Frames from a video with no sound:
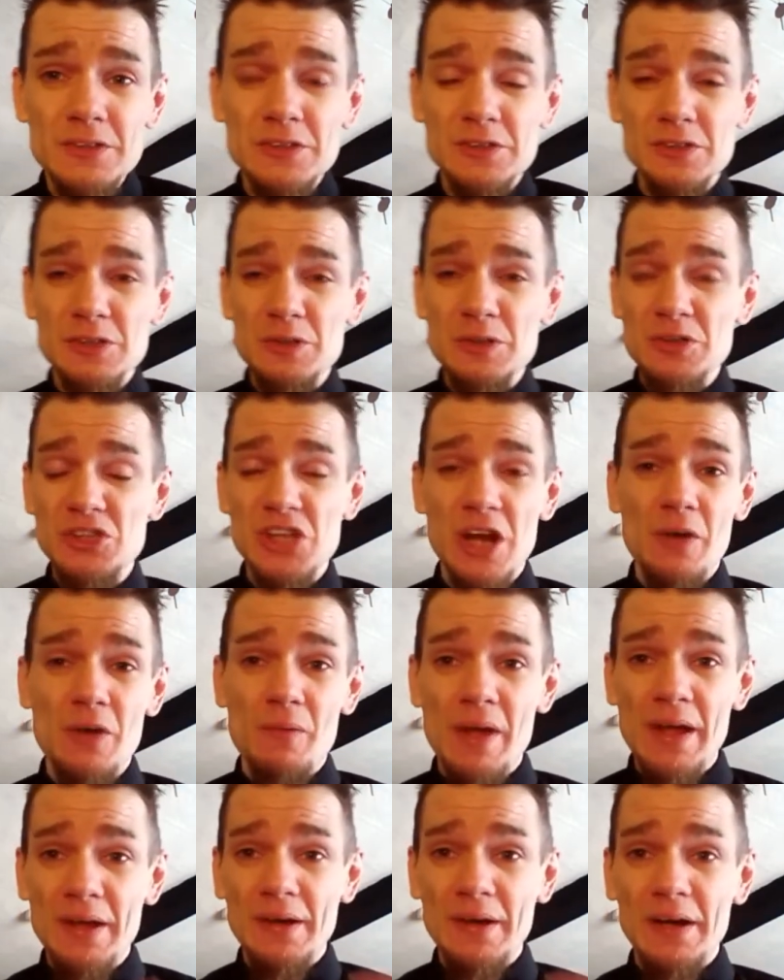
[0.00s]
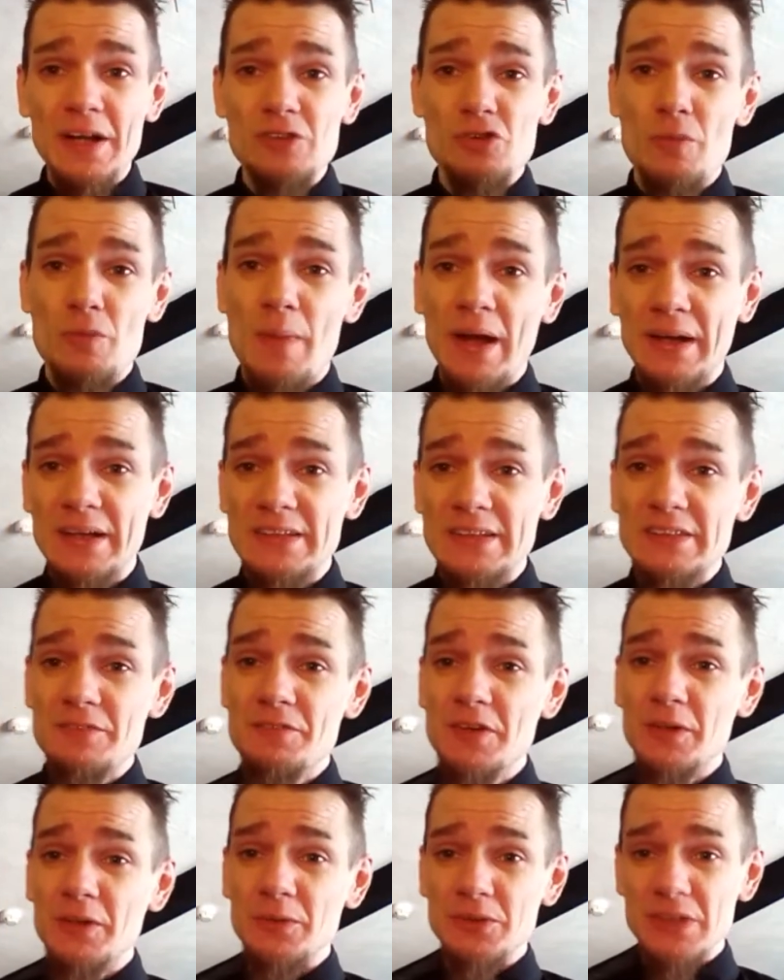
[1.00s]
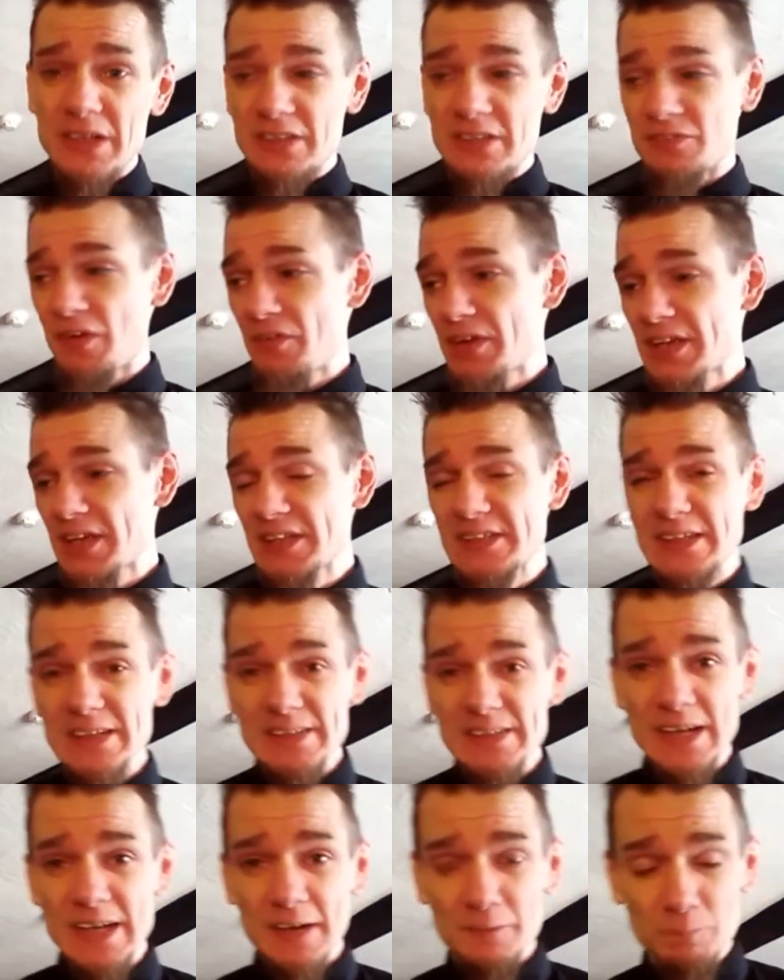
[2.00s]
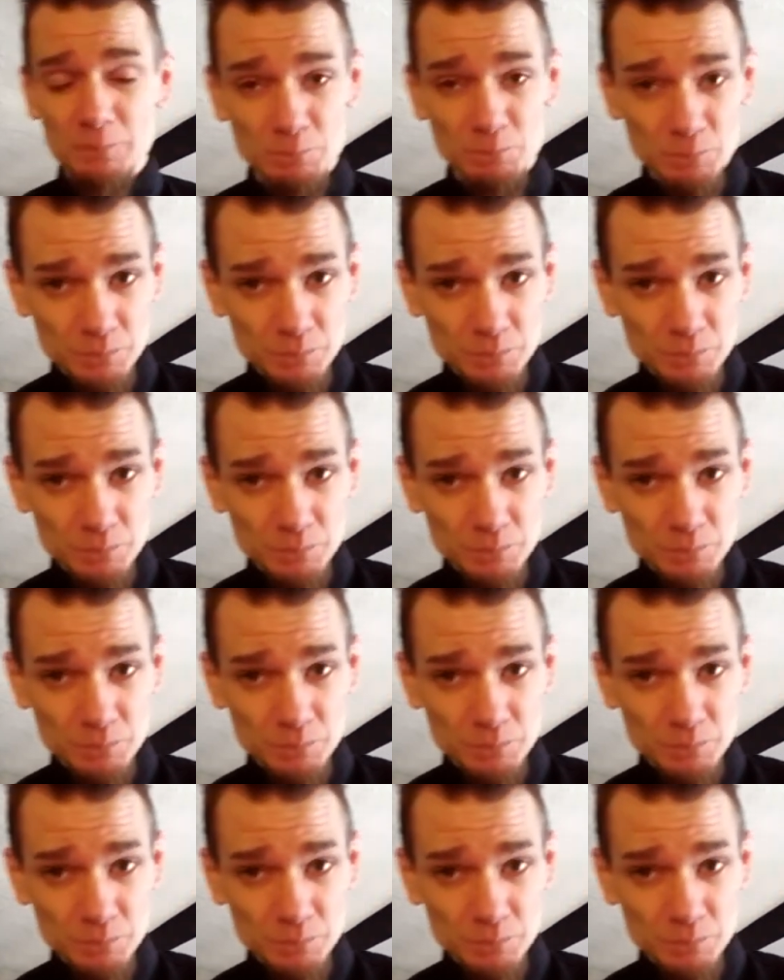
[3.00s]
to generate an electromagnetic field. It's very easily done.